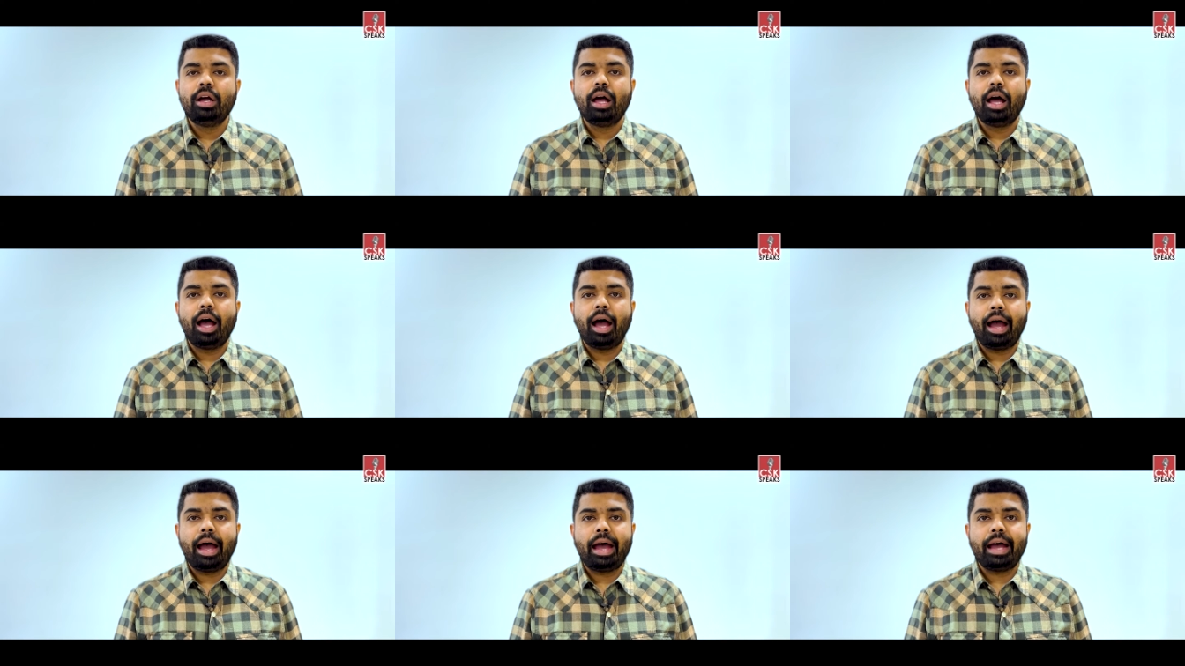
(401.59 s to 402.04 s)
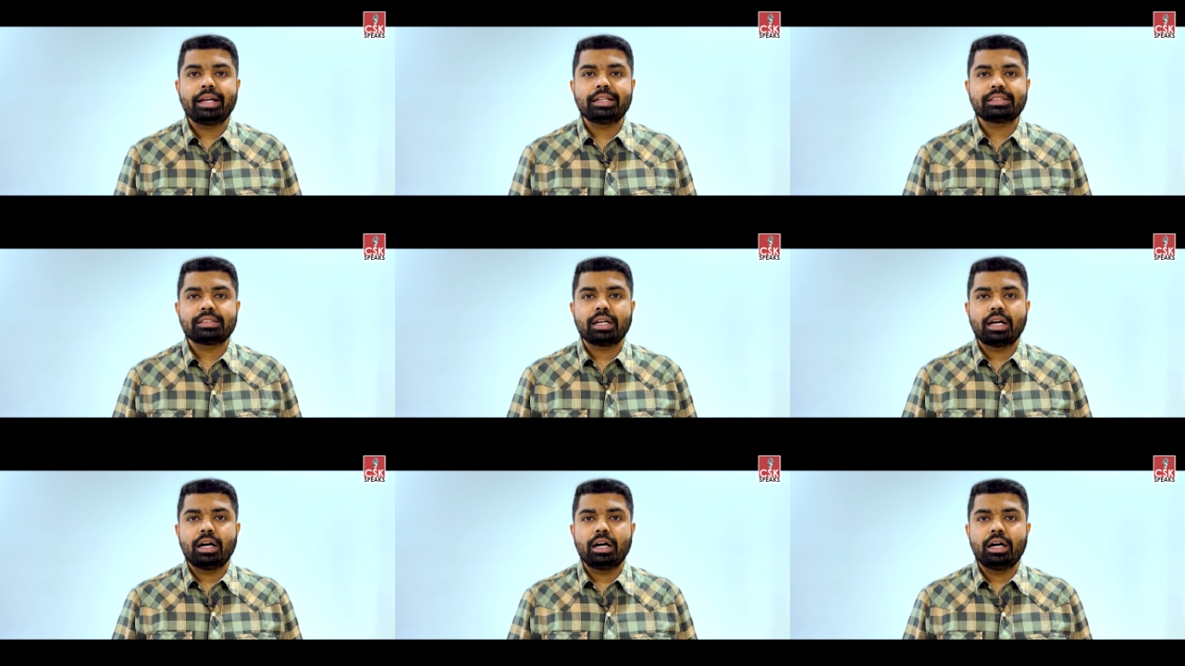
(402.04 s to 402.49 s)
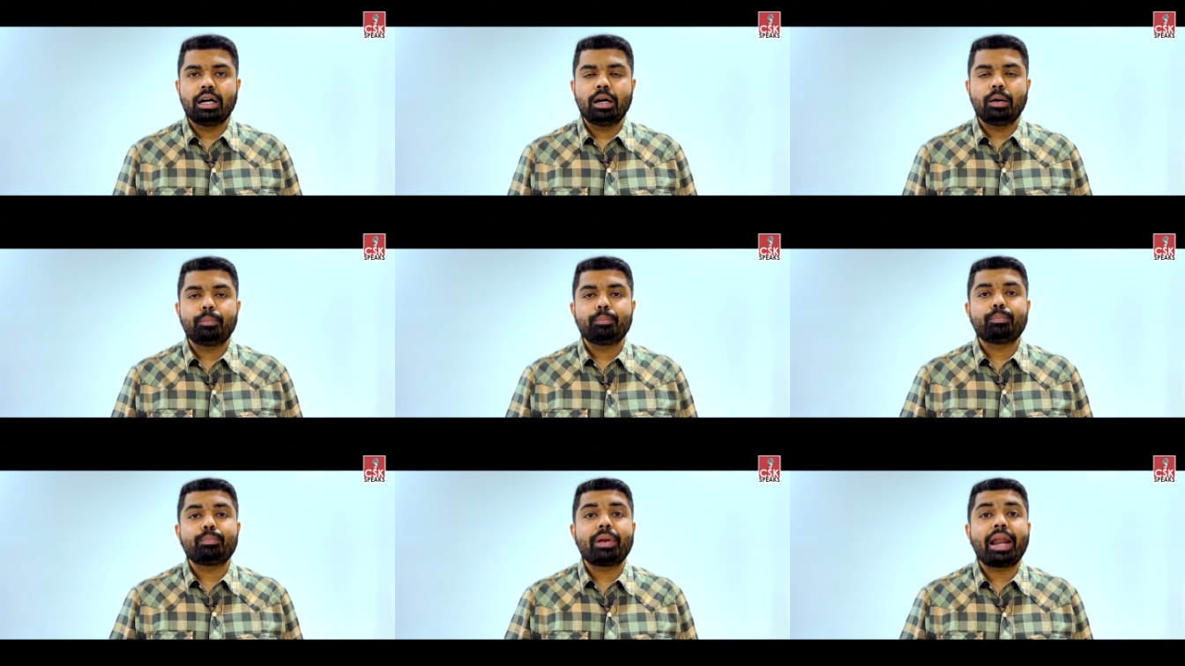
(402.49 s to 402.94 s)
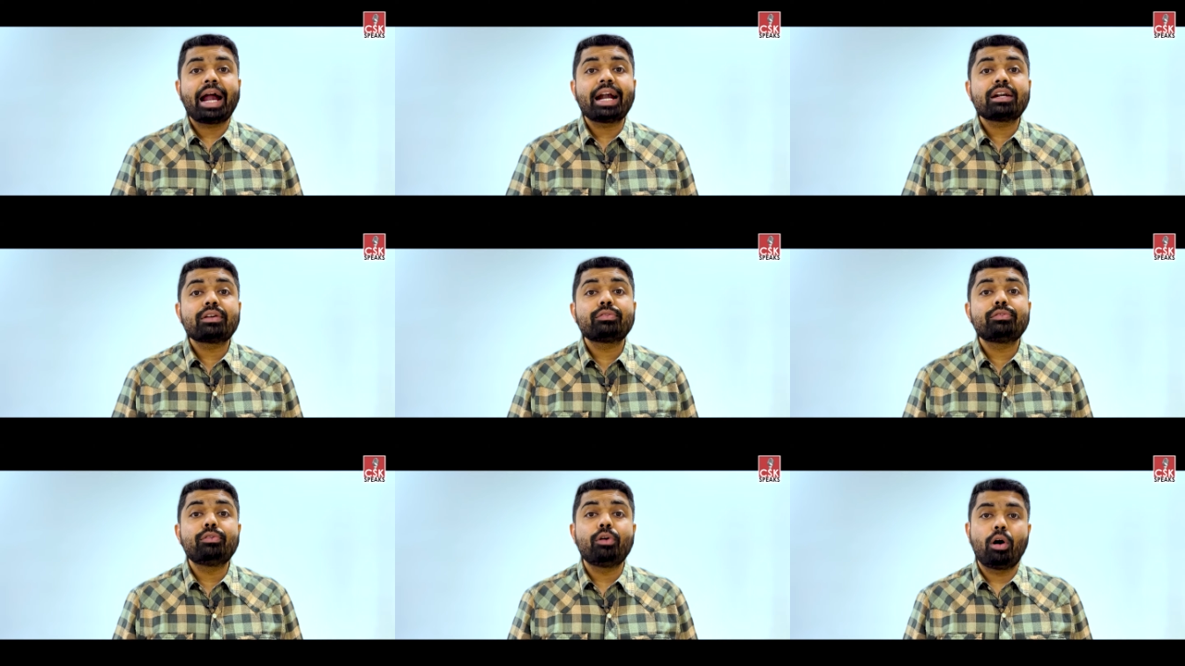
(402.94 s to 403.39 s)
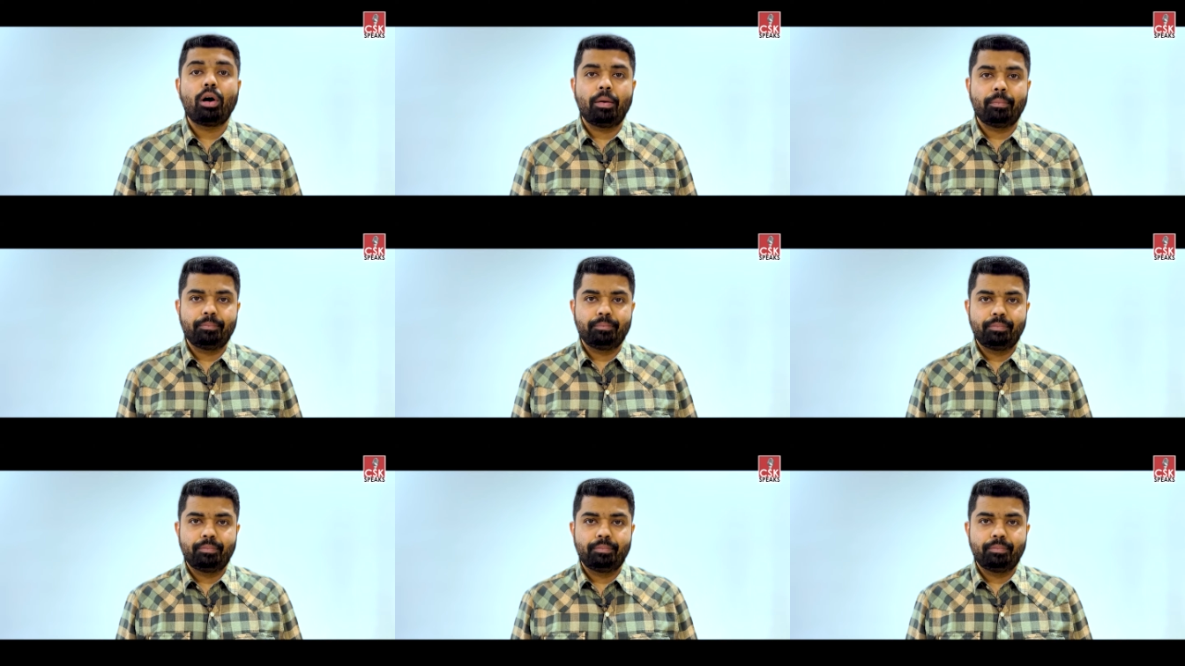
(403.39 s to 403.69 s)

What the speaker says: as a platform.